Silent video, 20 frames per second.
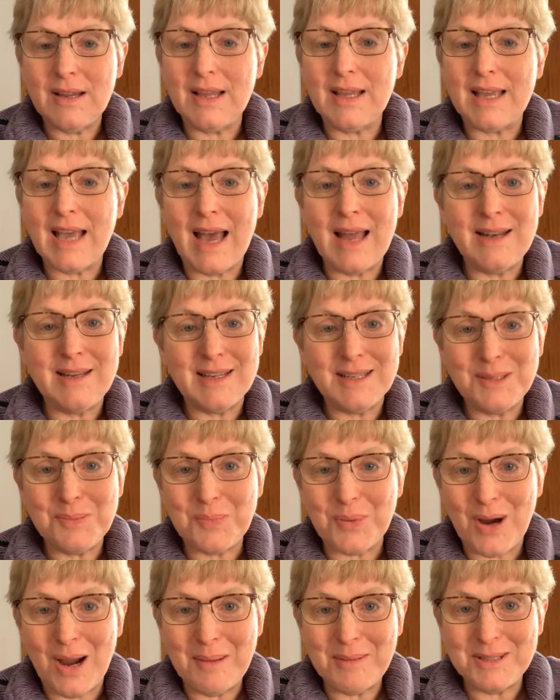God does
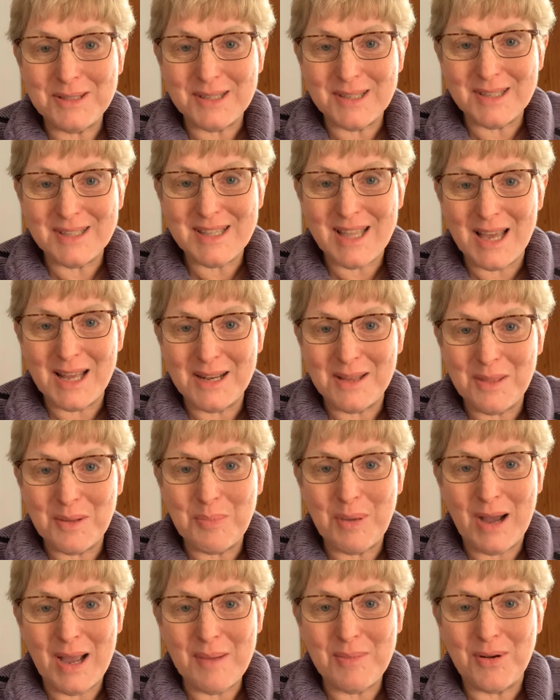promise us that in the
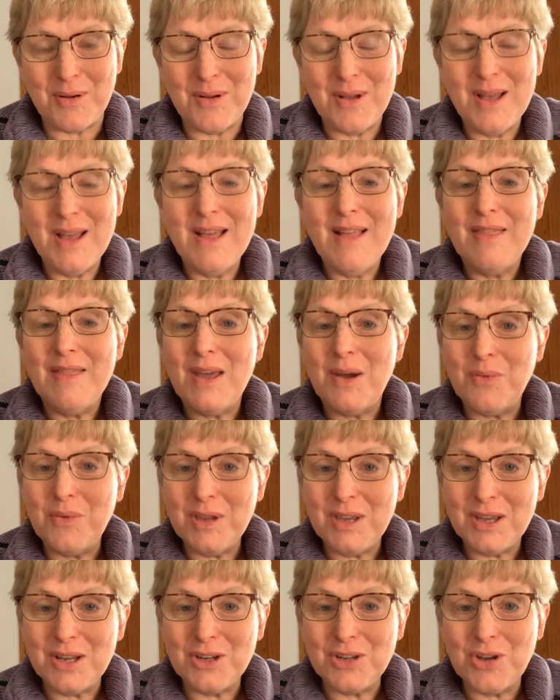Bible, that we
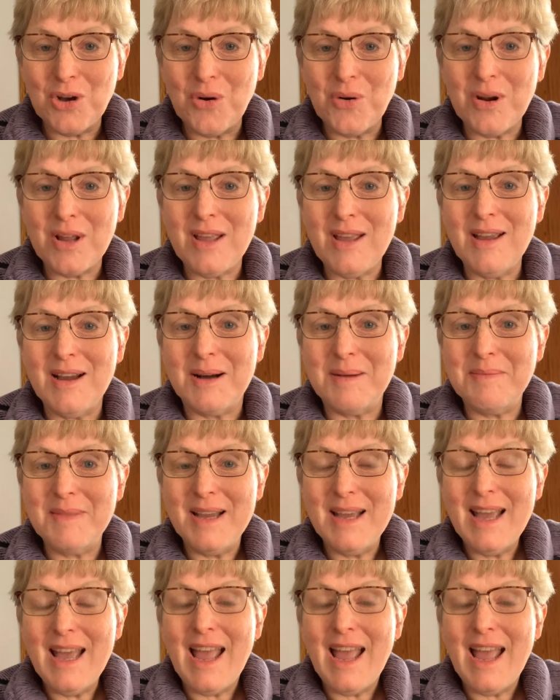can go to him,